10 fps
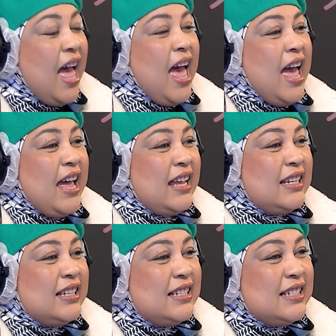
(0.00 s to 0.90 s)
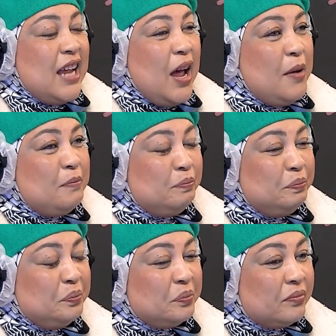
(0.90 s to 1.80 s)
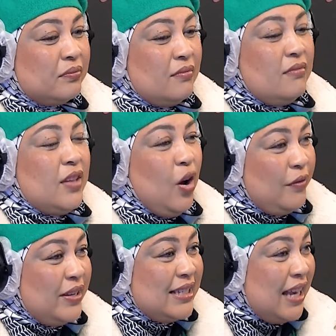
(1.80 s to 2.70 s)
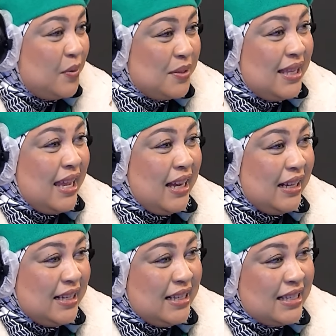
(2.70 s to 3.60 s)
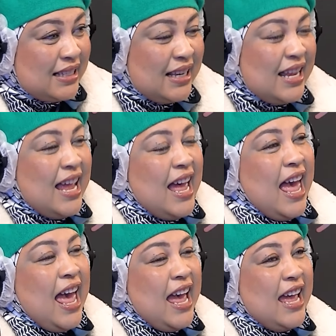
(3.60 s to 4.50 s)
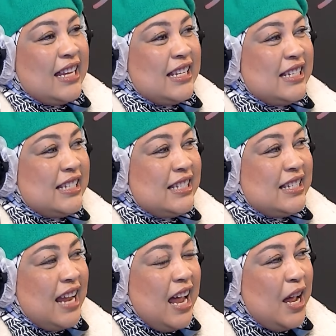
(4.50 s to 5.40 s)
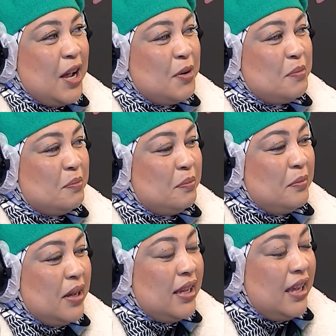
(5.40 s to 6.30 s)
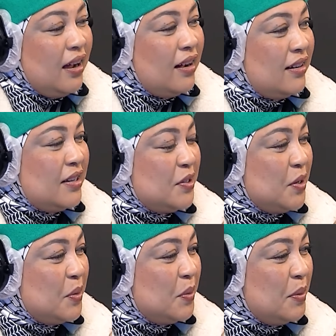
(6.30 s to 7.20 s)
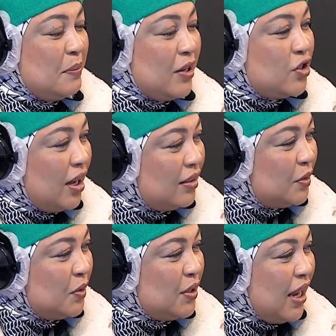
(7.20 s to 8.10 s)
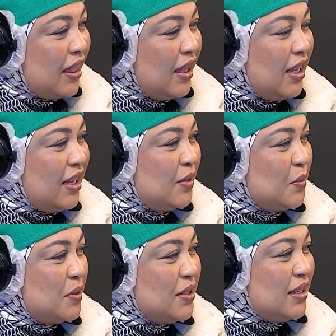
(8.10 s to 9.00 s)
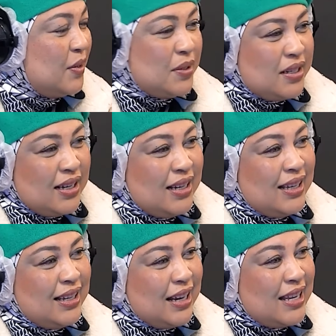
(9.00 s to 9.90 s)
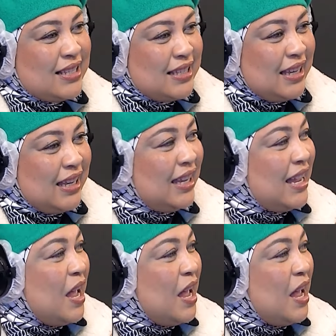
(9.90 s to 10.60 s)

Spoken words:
And obviously I was the youngest. And so my childhood, I think it was really crazy